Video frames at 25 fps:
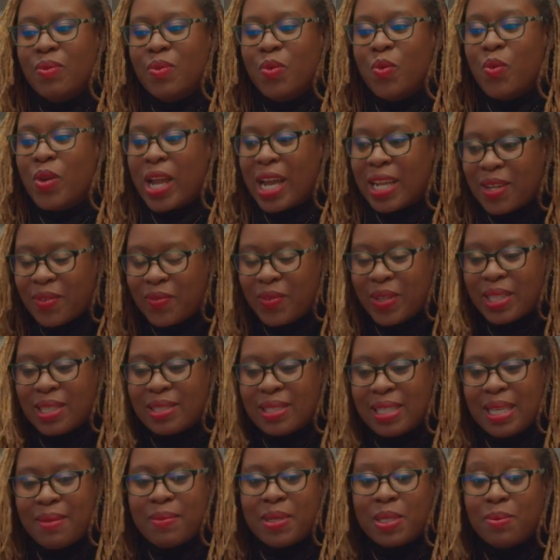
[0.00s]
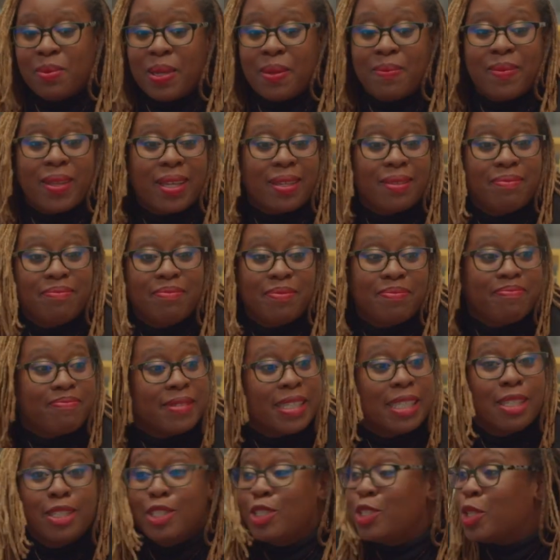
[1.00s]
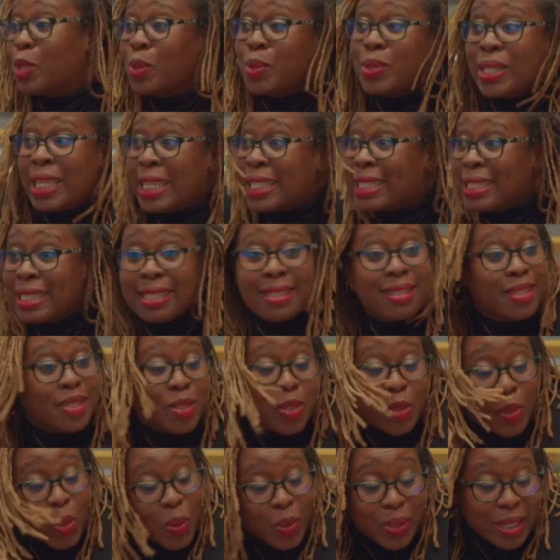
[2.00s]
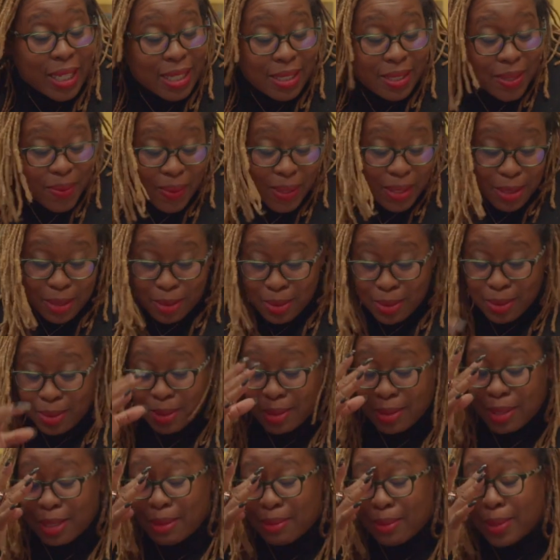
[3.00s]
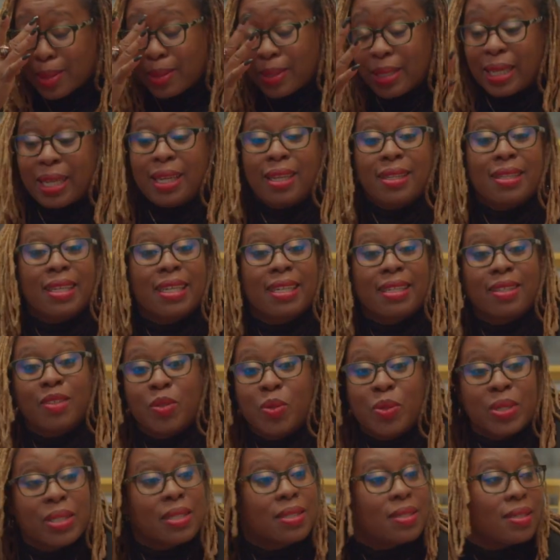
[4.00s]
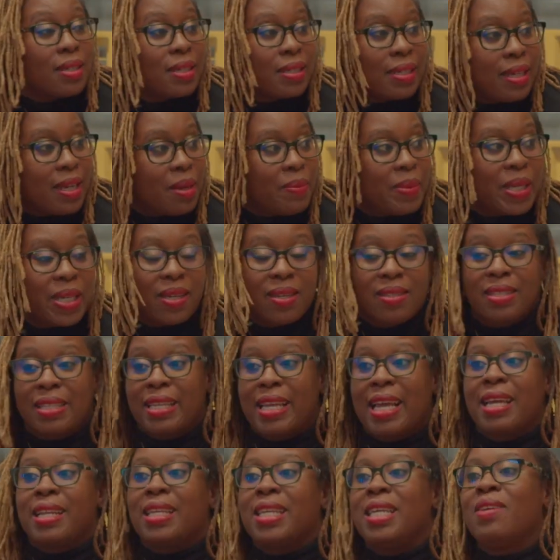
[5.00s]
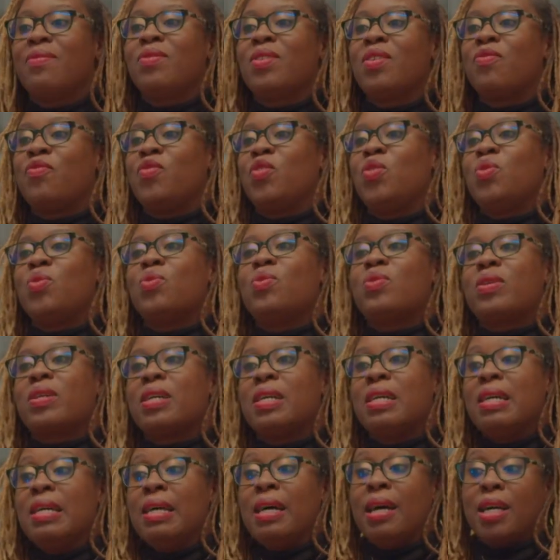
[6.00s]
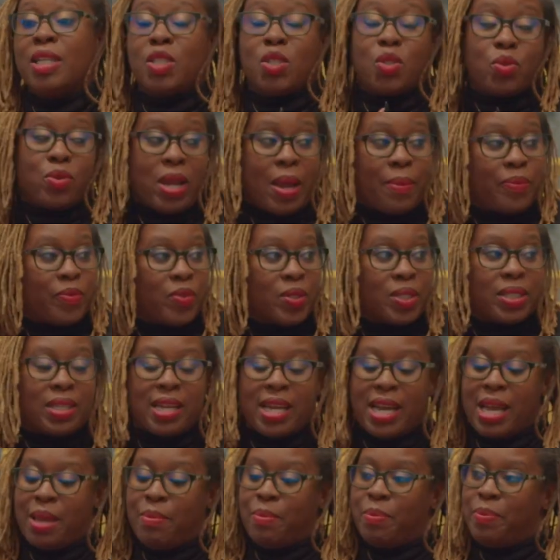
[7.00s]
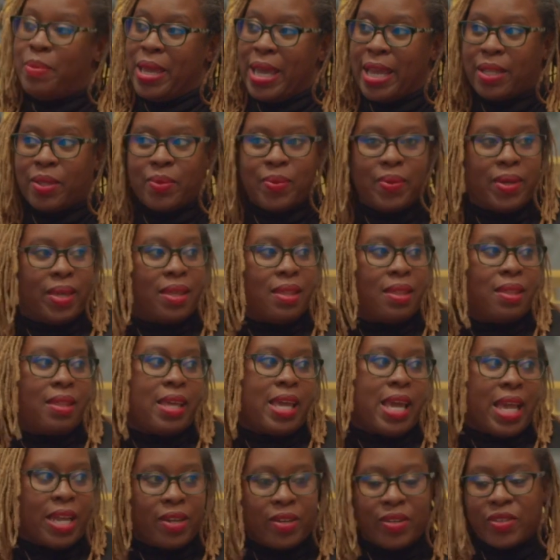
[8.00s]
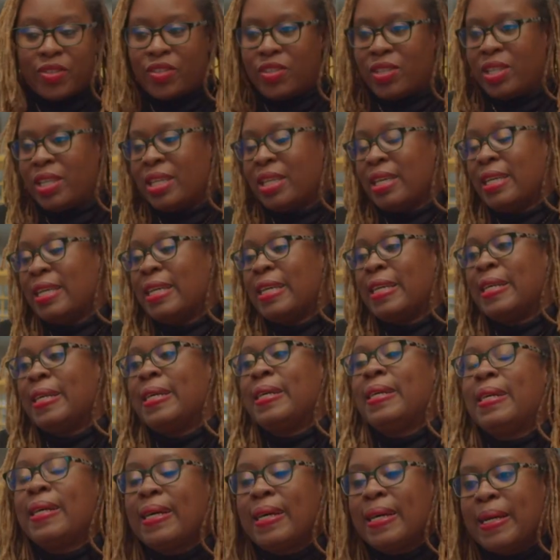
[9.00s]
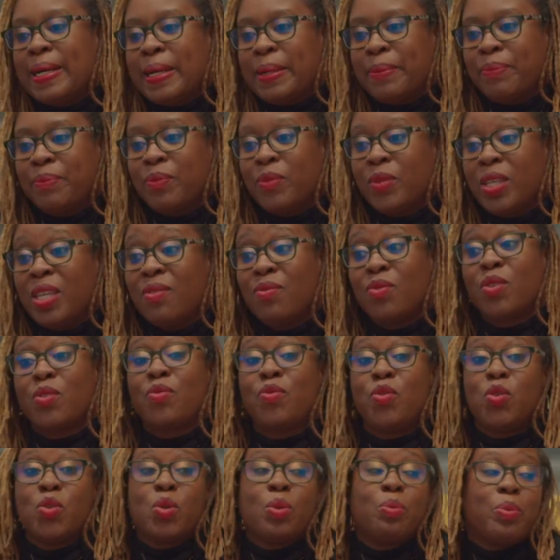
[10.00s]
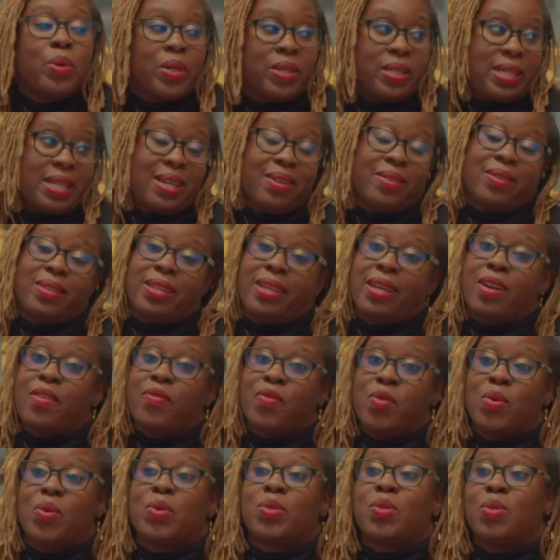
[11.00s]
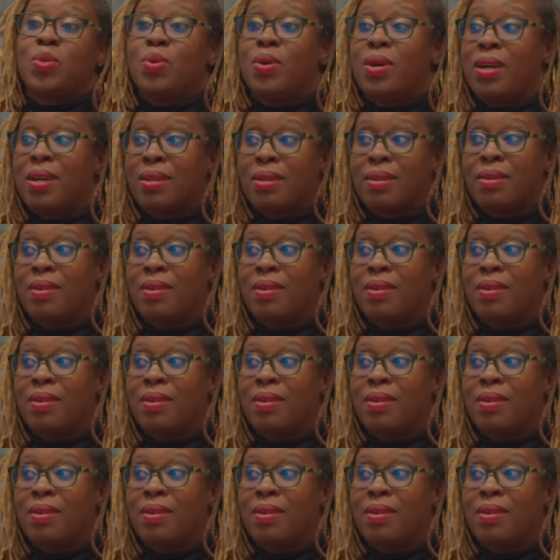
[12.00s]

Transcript: kind of feel the same as me, I'm like, donate to One Solution Global, okay? Like you can start there because again, even if you are strapped for time, bandwidth, energy, Even if you're burnt out, there are folks who are